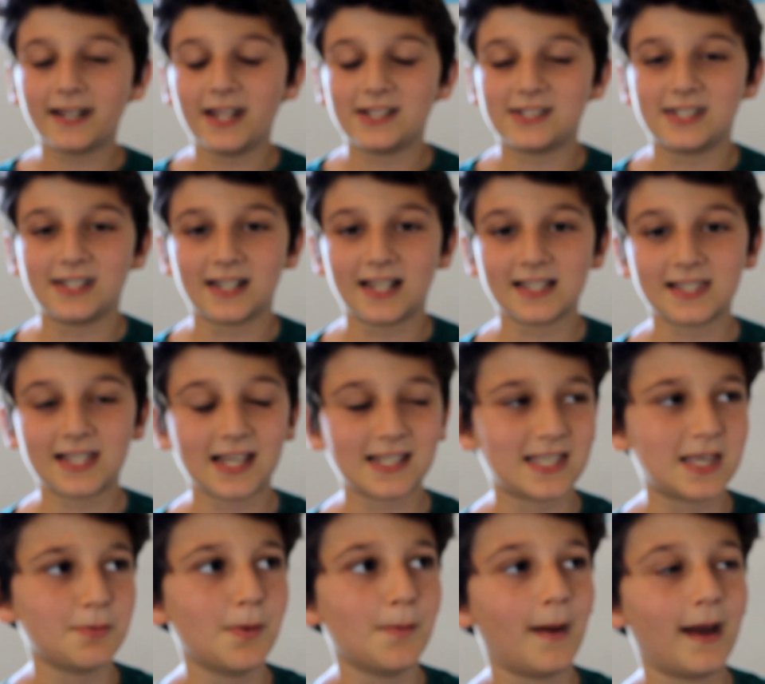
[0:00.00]
attention, because
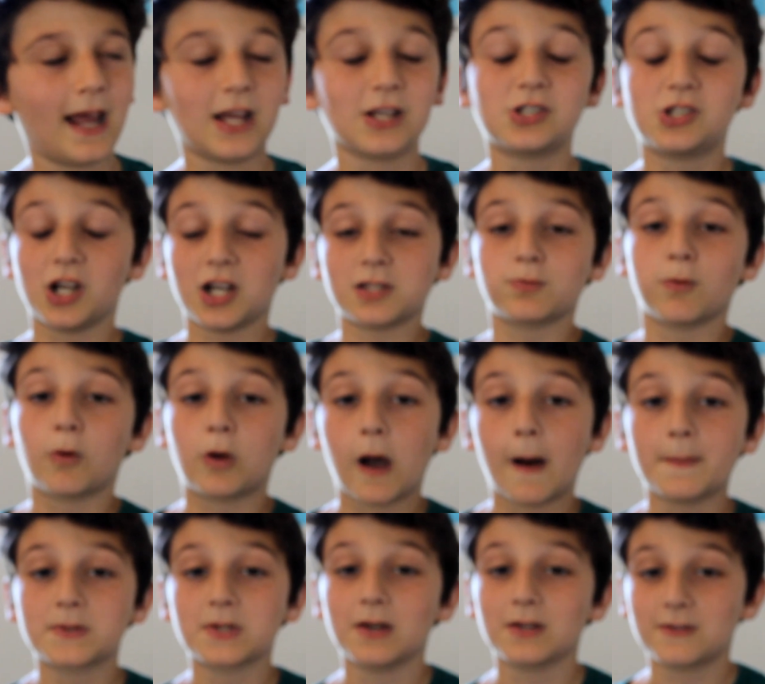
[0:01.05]
guys, keep in mind I just woke
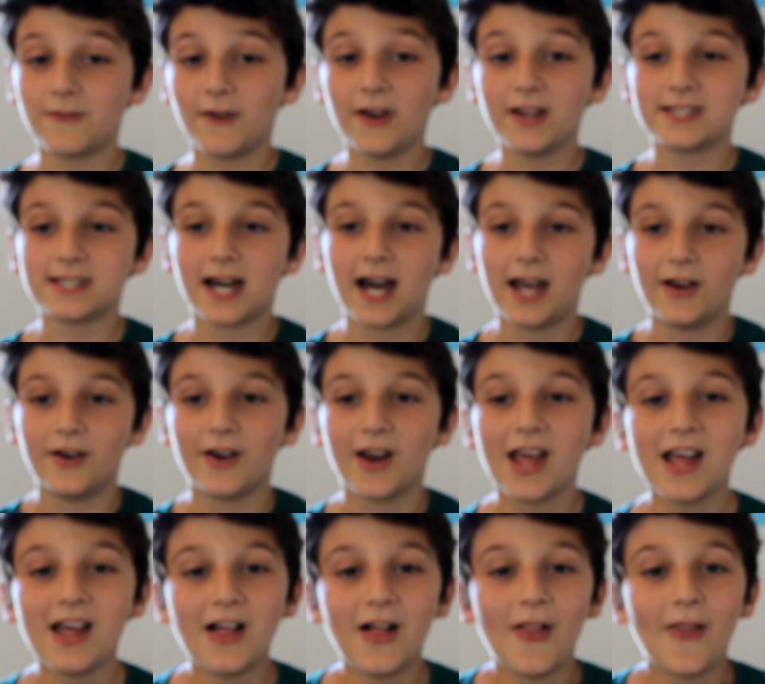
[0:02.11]
up, so I was very tired.
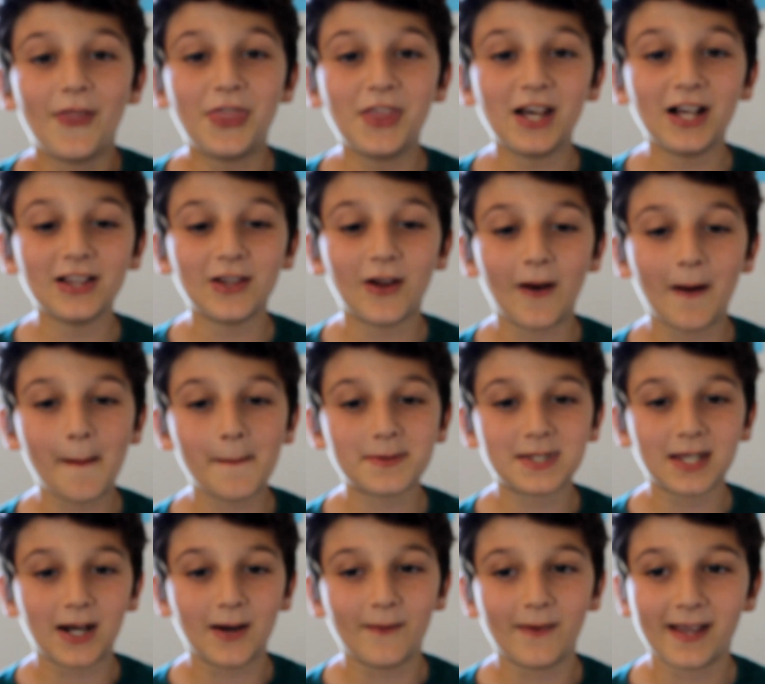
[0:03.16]
The alarm
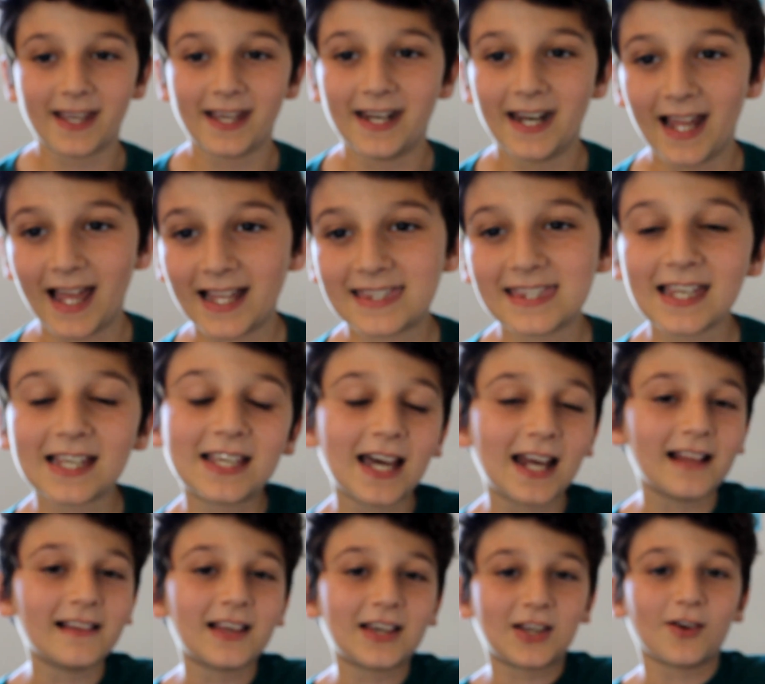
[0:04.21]
started ringing. And it's like
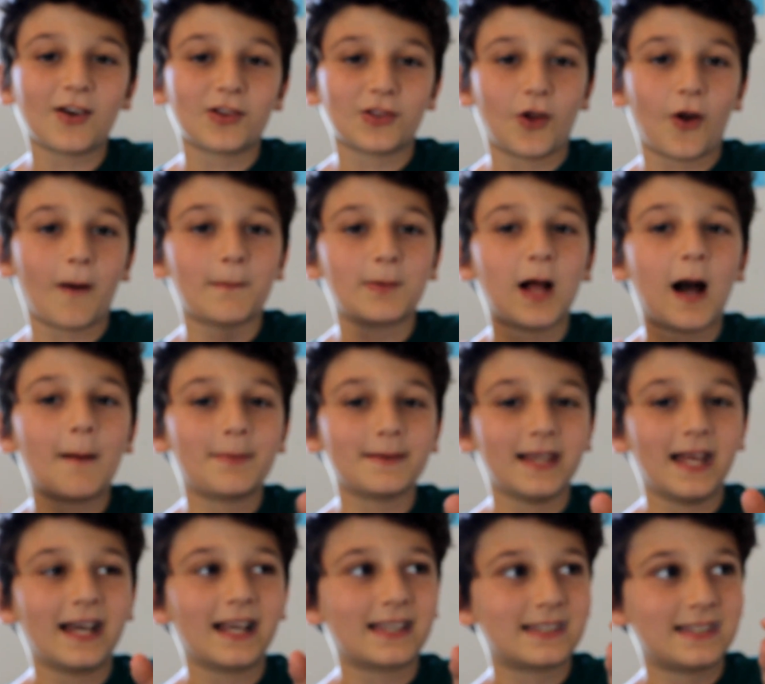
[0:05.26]
kind of like your alarm clock, but
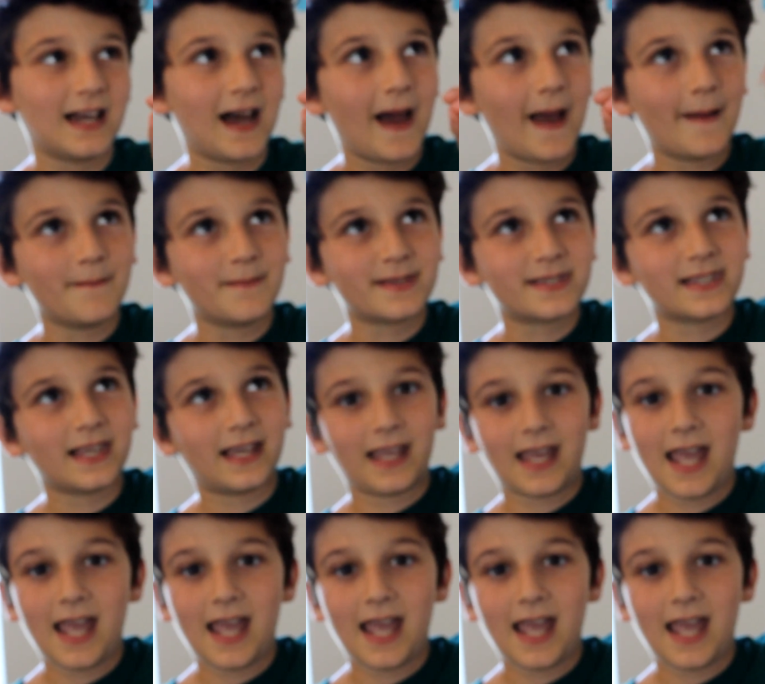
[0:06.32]
like times like